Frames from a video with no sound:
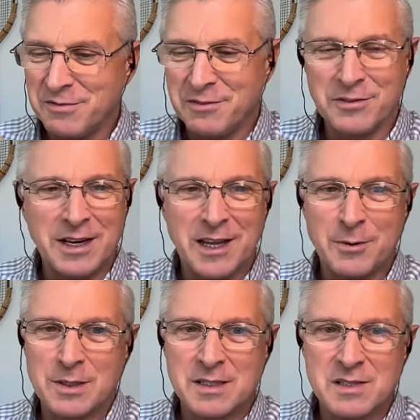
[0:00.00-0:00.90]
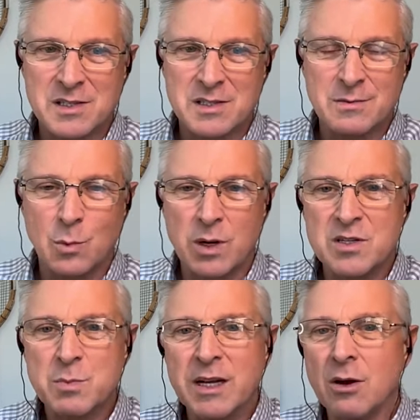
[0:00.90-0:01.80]
Every day was,
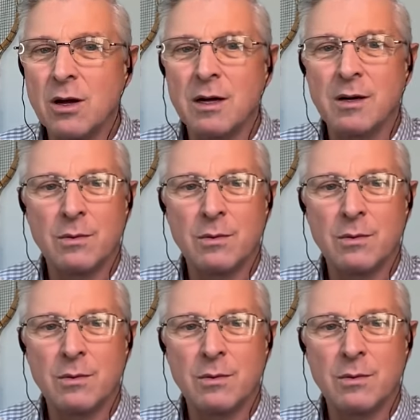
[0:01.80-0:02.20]
where's my dog?